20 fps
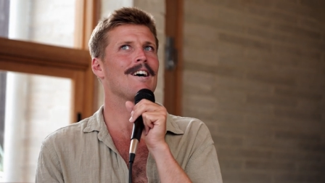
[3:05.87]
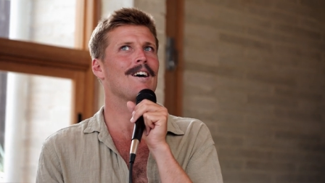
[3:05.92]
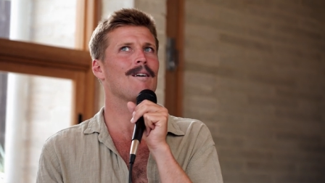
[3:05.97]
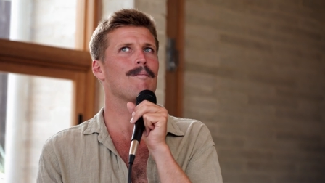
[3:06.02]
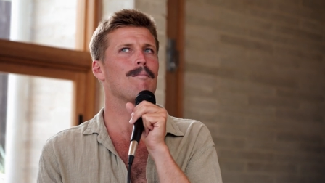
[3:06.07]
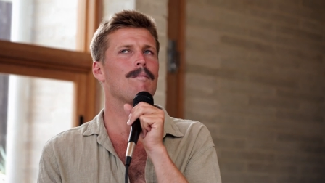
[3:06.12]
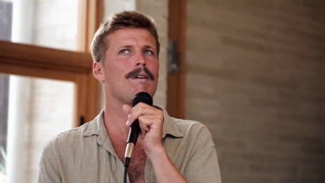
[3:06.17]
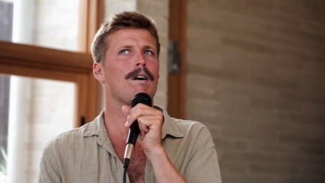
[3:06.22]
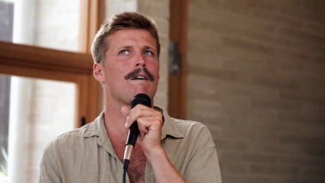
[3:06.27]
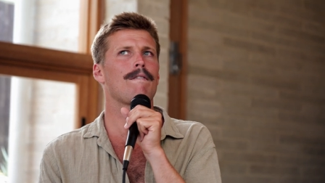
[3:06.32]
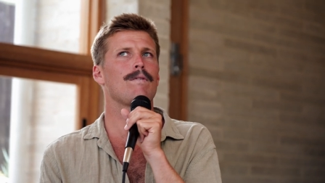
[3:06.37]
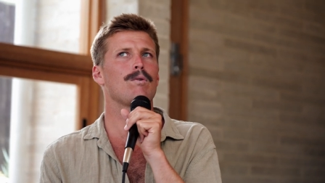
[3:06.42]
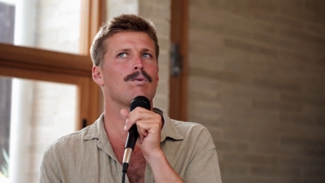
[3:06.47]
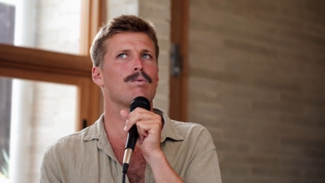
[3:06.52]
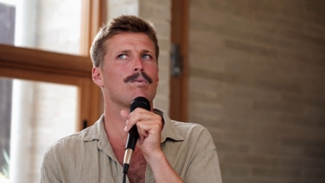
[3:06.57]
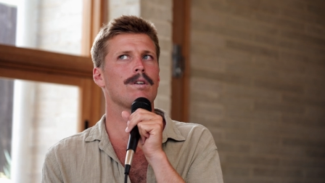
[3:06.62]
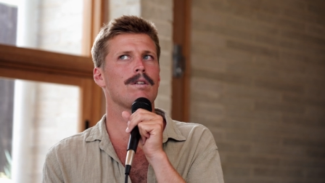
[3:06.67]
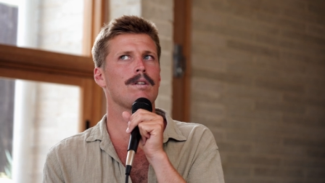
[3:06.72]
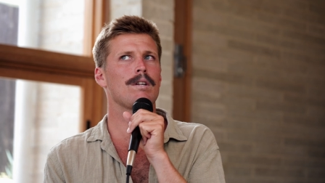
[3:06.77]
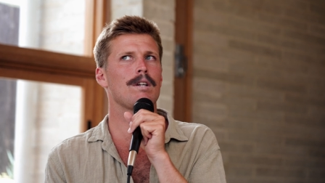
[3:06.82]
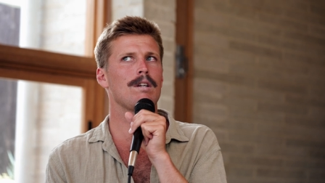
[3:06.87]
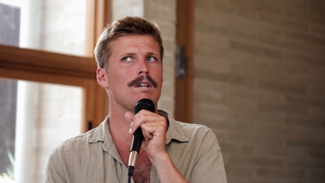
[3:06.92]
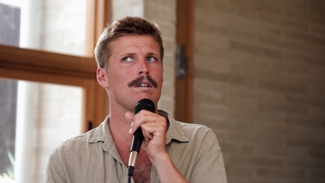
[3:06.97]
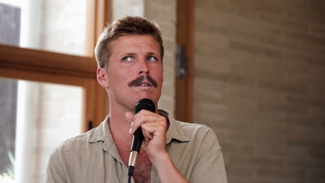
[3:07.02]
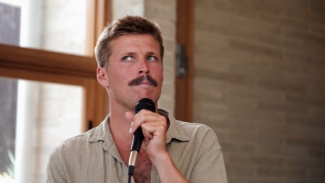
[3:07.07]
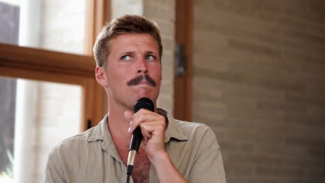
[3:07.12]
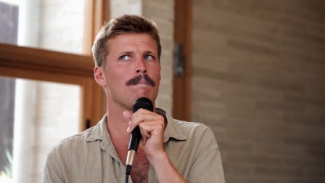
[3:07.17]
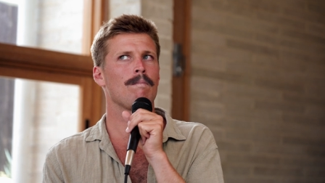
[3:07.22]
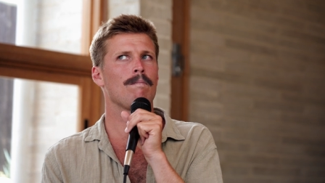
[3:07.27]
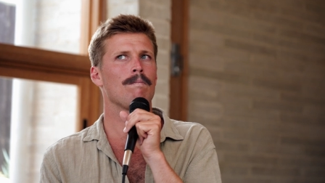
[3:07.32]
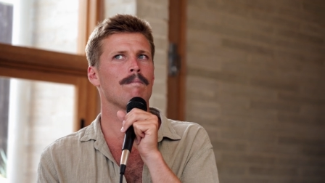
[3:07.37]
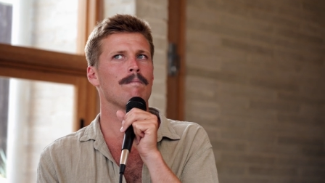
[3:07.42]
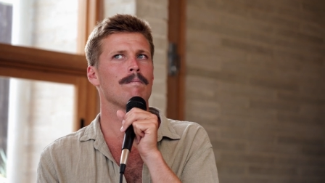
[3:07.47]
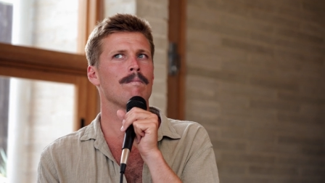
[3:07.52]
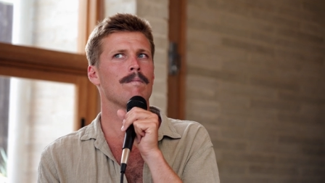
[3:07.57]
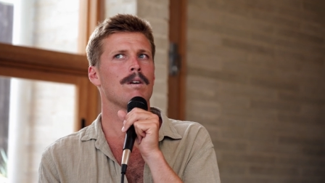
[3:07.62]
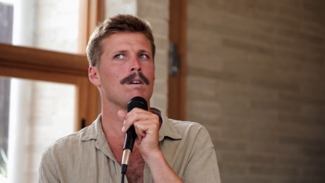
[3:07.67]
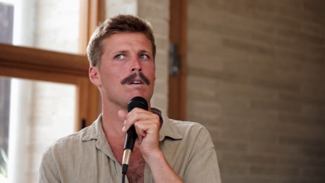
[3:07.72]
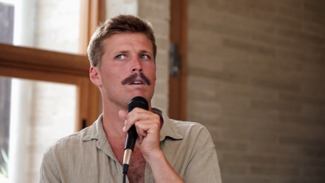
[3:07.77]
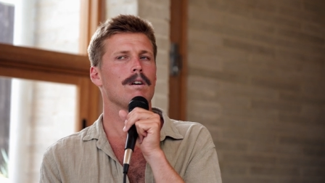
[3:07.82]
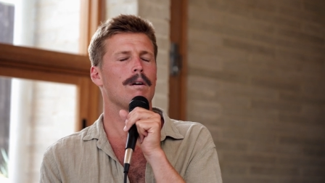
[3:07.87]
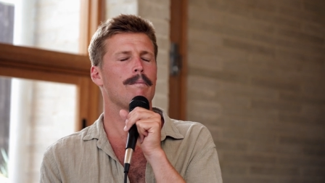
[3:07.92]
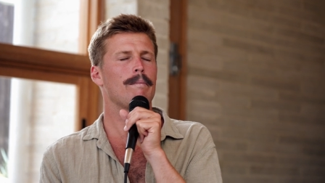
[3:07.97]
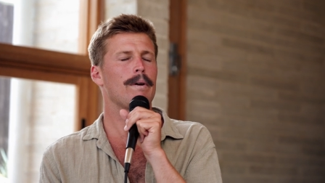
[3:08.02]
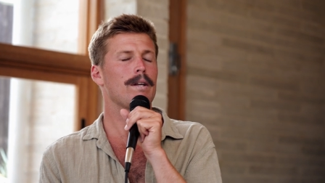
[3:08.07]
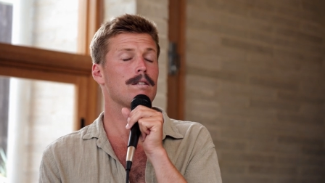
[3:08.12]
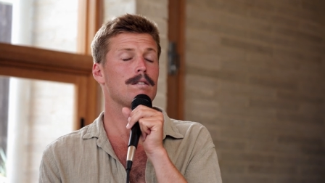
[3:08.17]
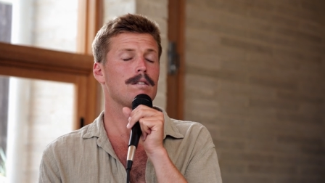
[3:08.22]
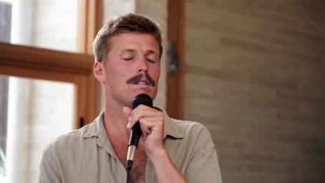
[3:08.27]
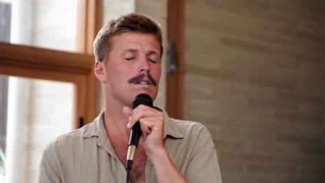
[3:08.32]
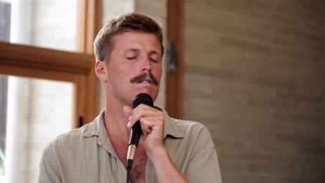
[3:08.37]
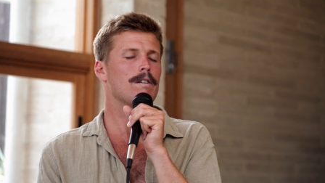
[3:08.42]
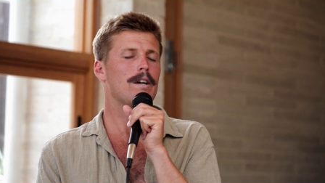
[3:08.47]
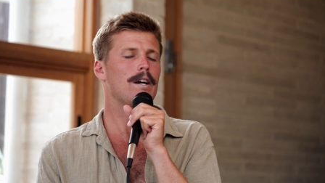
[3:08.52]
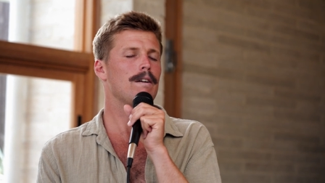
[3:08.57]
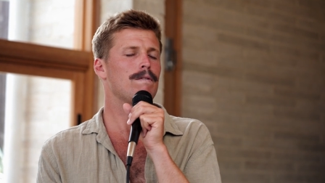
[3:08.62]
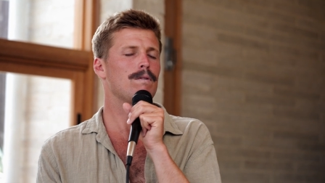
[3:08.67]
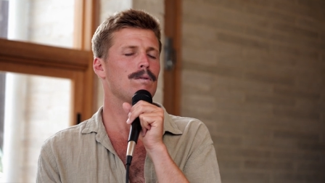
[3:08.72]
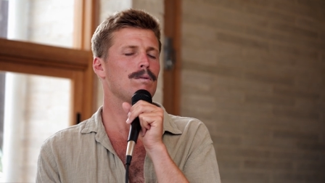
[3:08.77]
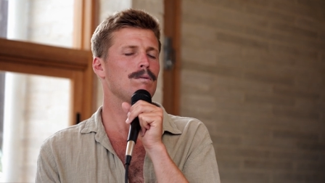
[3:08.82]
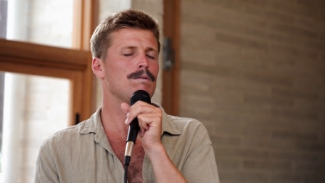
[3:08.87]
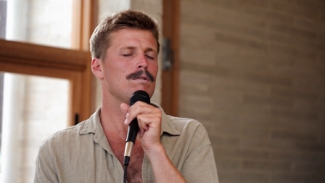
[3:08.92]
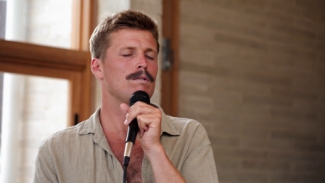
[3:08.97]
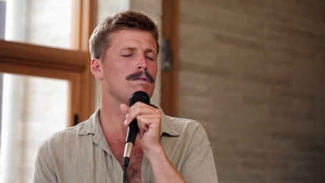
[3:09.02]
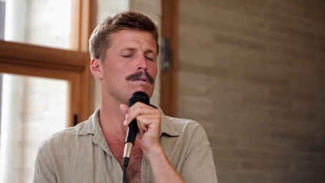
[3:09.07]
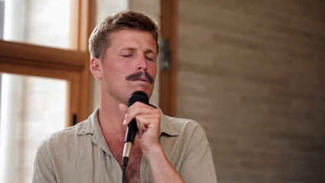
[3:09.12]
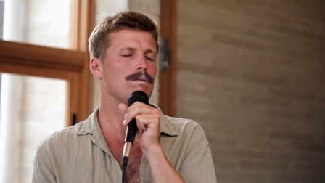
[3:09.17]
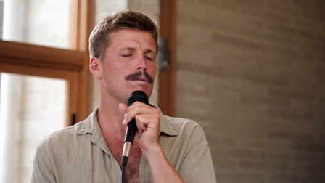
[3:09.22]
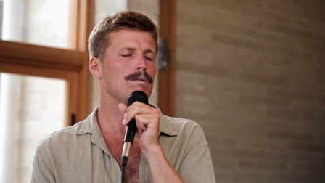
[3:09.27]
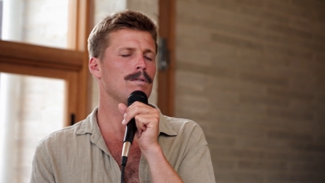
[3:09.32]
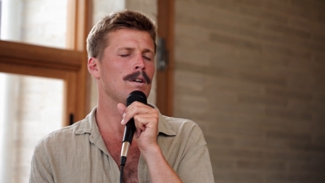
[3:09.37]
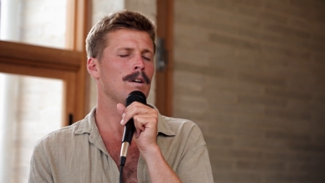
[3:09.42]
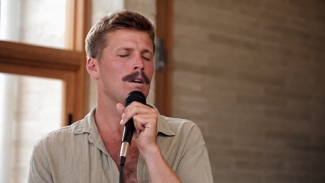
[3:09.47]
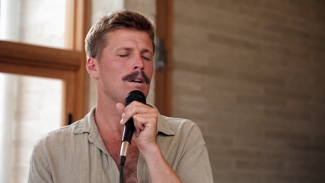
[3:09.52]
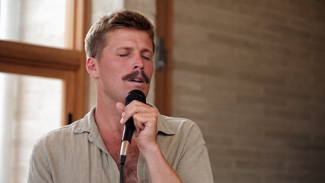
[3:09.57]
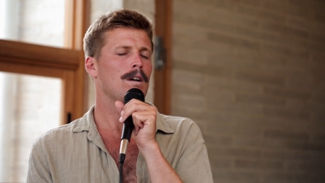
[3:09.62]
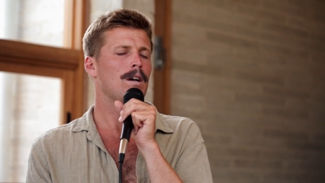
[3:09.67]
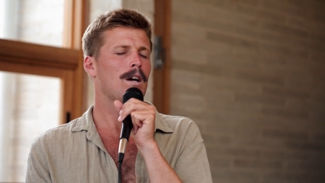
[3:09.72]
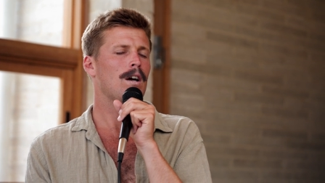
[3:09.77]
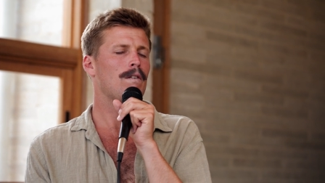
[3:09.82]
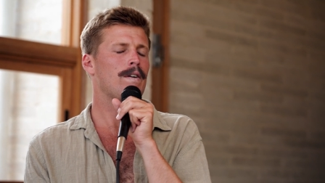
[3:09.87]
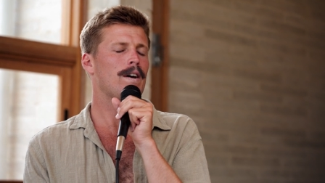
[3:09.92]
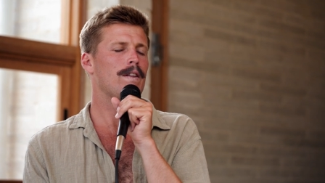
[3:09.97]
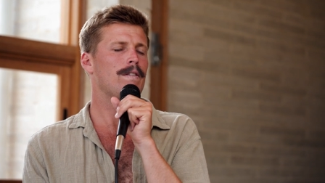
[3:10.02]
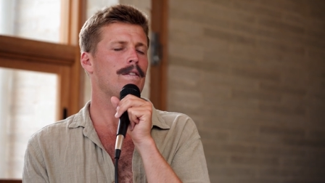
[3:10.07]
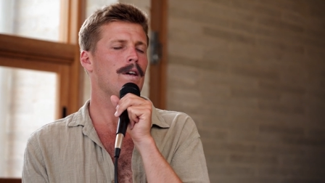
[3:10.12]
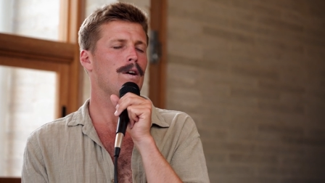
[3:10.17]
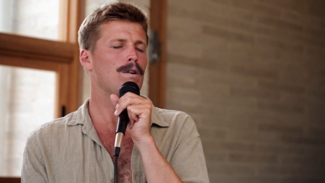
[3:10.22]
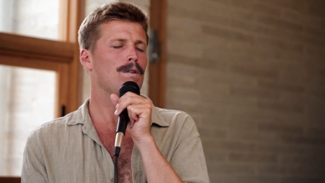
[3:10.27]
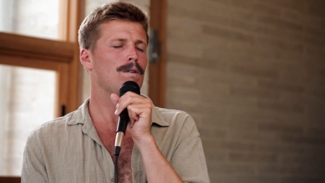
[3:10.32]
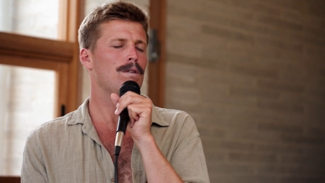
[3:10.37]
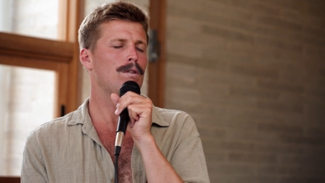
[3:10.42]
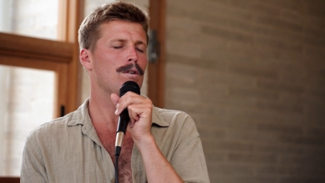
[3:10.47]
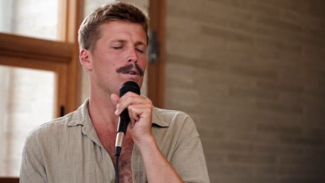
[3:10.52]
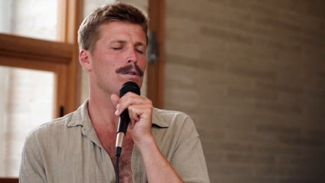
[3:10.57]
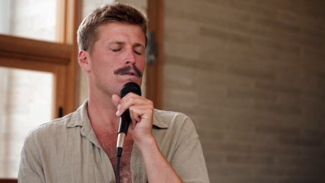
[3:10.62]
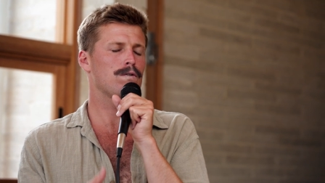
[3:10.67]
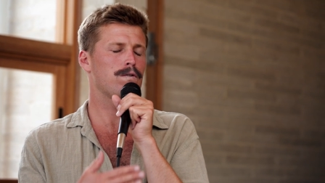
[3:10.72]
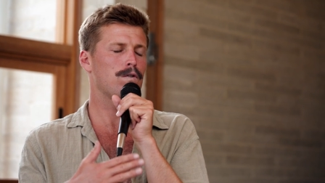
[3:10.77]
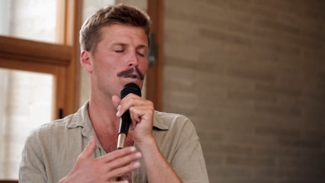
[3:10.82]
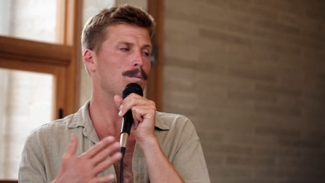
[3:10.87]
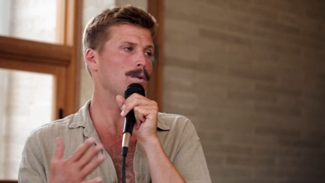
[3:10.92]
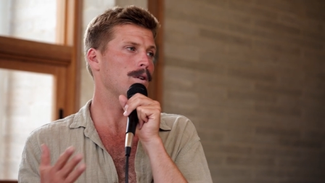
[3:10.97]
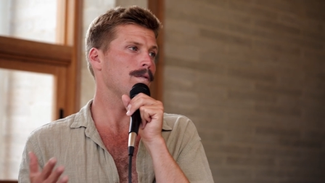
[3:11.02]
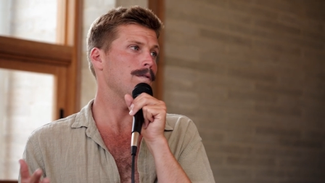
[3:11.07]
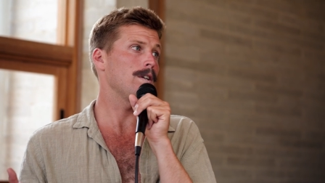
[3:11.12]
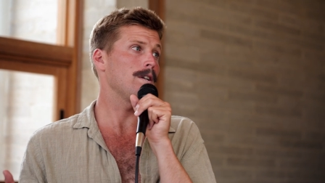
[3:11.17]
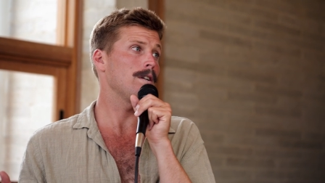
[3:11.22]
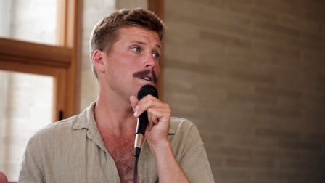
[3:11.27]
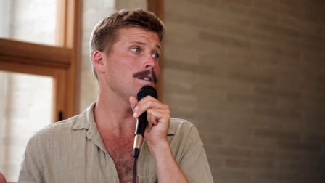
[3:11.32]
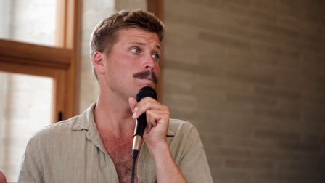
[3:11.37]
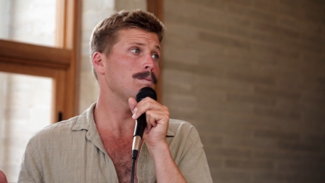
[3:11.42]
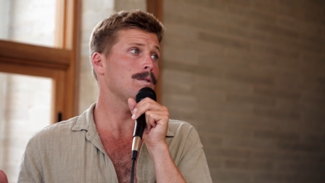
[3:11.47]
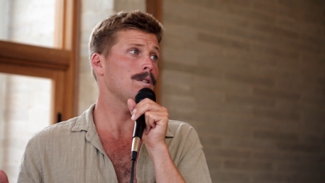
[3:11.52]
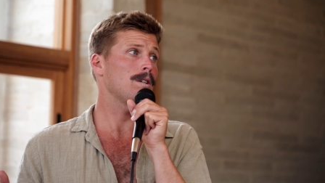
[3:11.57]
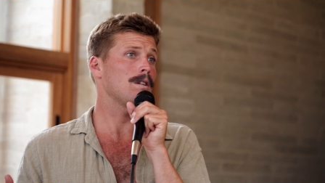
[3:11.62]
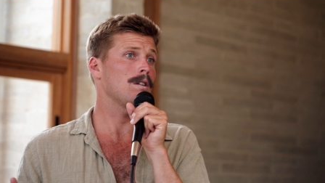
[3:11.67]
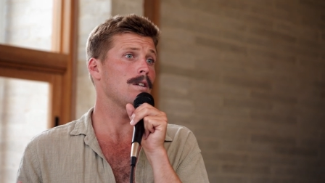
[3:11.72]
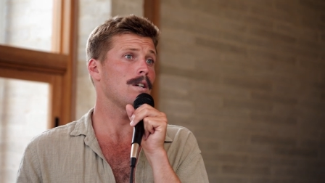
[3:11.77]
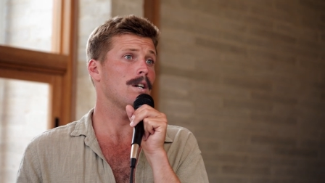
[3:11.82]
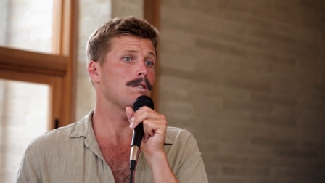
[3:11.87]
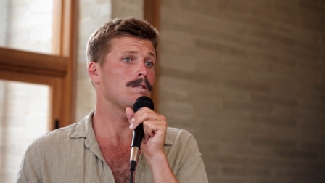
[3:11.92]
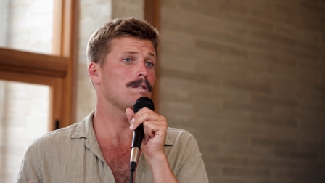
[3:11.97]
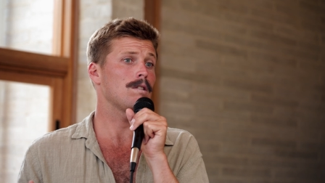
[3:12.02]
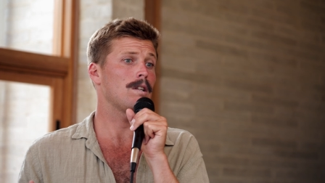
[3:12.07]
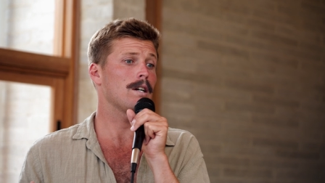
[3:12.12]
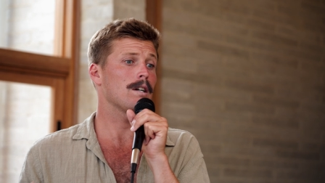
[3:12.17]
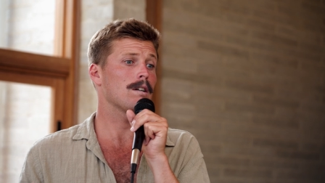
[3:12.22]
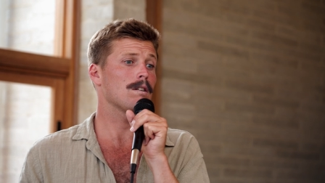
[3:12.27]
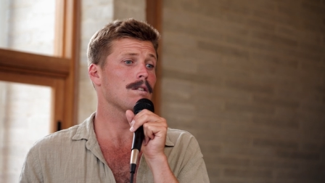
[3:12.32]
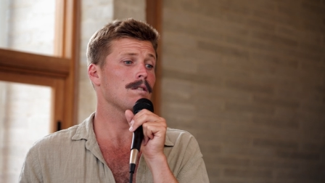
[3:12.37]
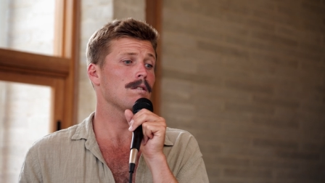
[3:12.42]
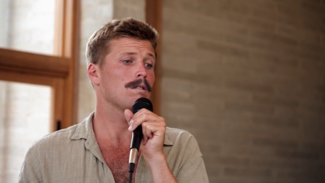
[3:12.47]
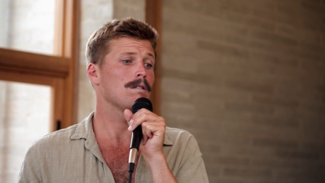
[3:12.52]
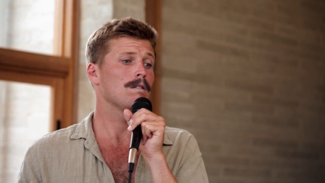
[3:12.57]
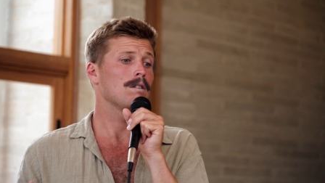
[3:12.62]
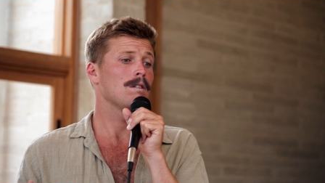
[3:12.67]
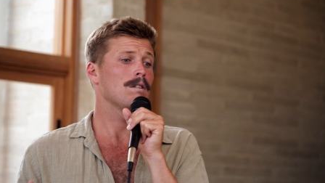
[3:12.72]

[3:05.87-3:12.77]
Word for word: Um, I feel really immensely grateful to have had those formative years, particularly as like,